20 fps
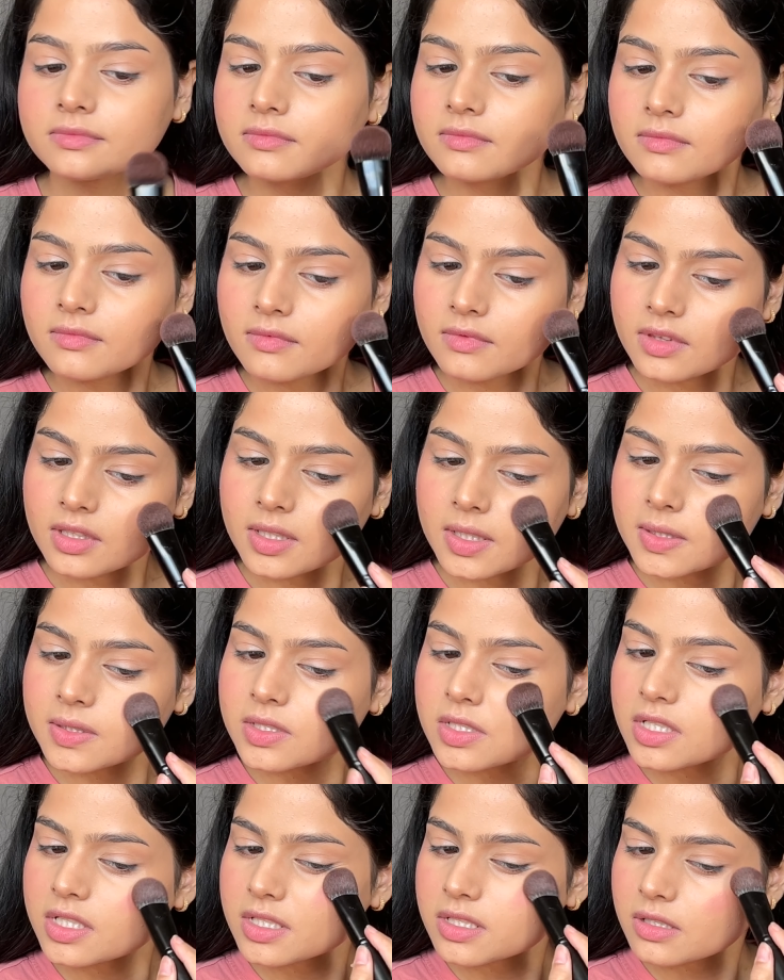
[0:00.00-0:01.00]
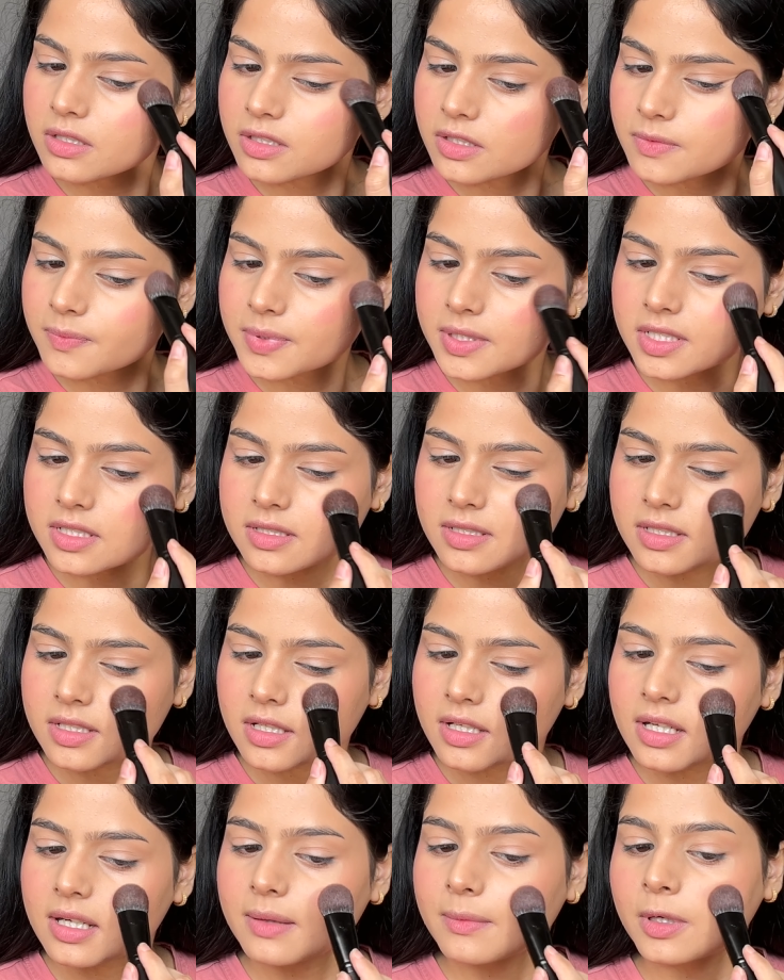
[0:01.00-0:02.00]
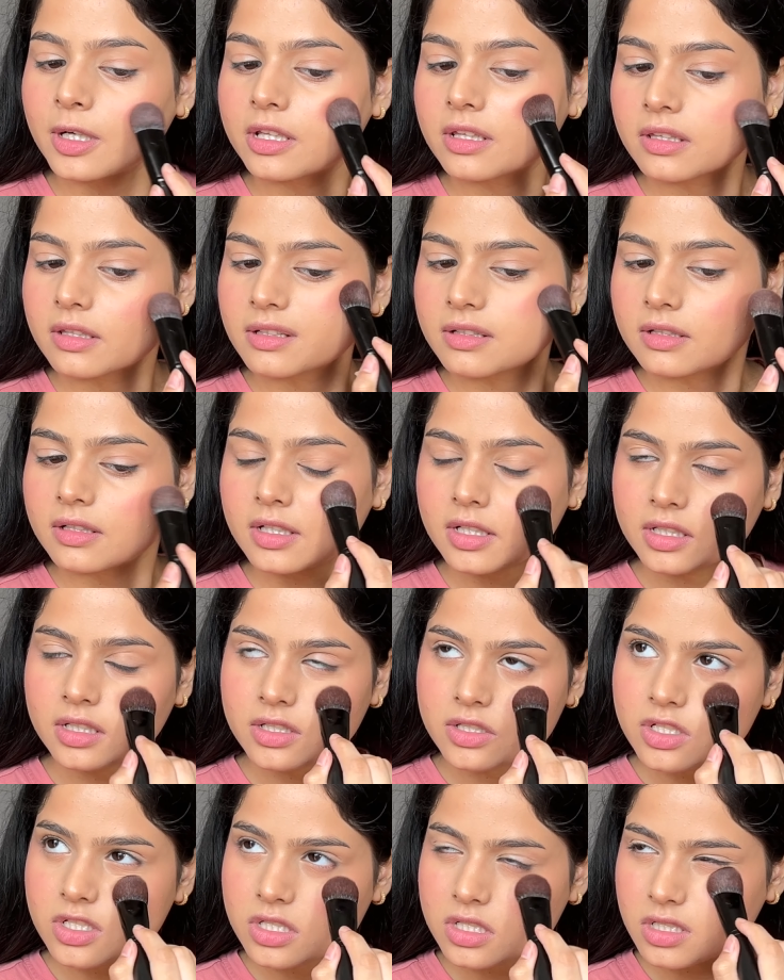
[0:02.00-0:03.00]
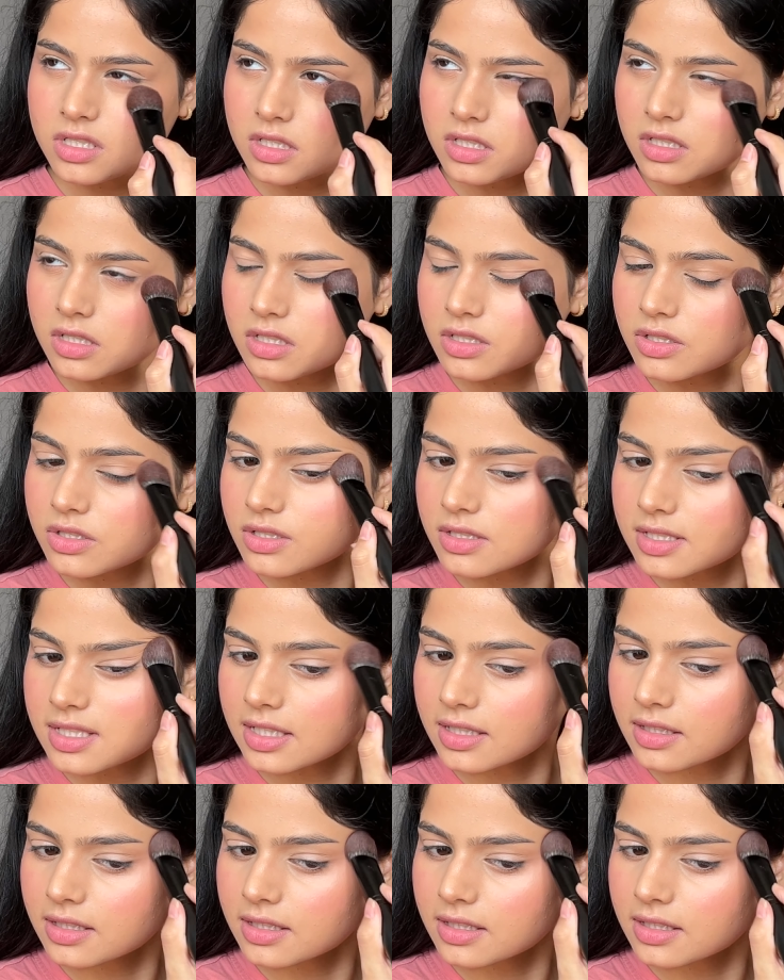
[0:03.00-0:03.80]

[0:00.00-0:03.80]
I'm just gonna put some on the other cheeks.